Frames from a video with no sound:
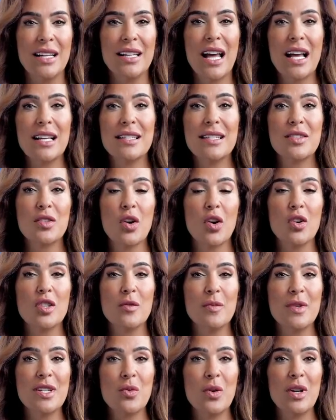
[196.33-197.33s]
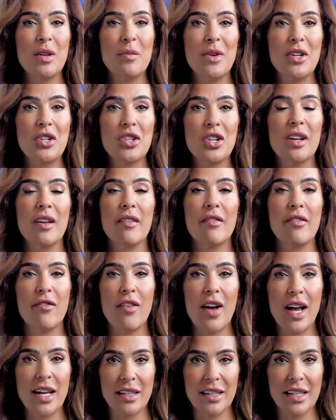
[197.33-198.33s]
NASA's Artemis 1 mission
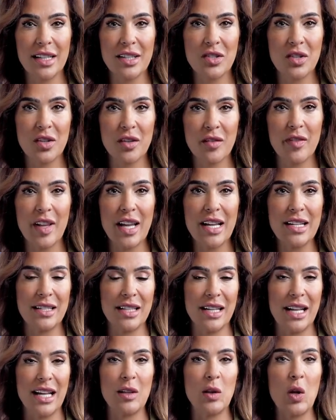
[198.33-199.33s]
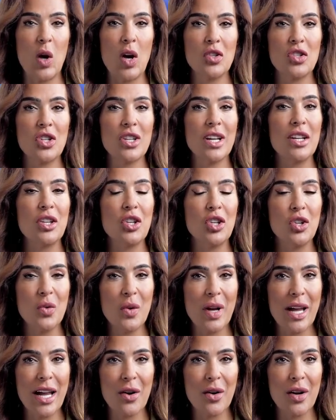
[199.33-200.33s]
finally took flight today, launching a
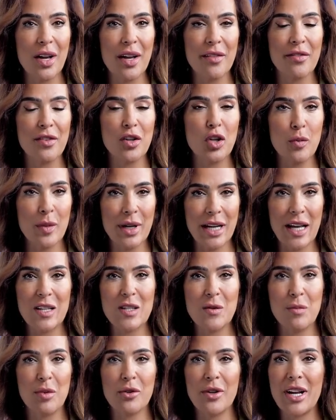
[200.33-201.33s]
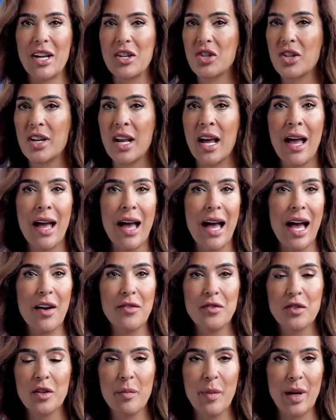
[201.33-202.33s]
new era of human exploration
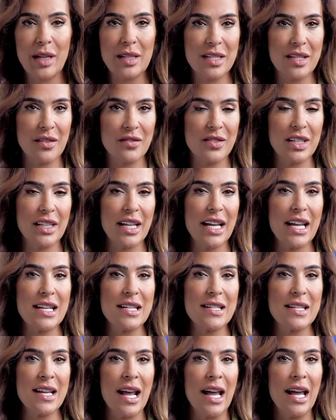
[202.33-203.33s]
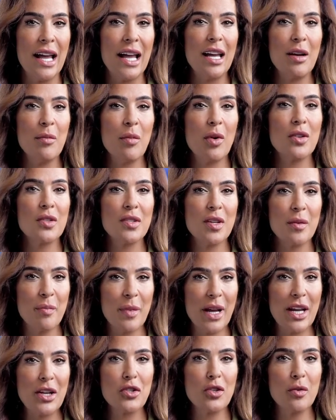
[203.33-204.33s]
after months of delays. It marks a
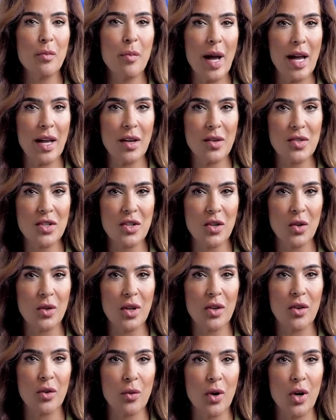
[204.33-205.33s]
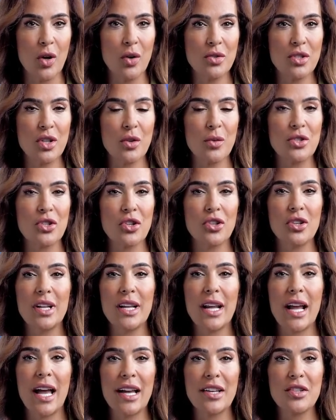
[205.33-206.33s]
major milestone on the road to
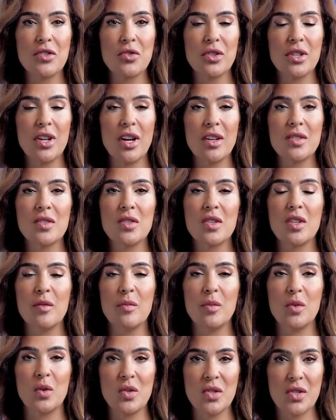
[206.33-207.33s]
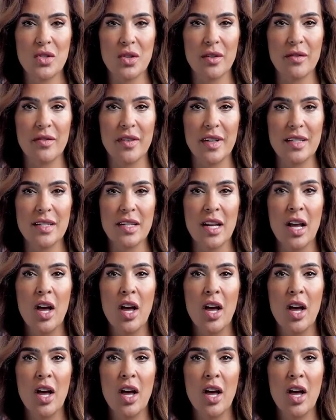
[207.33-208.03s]
returning astronauts to the moon's surface.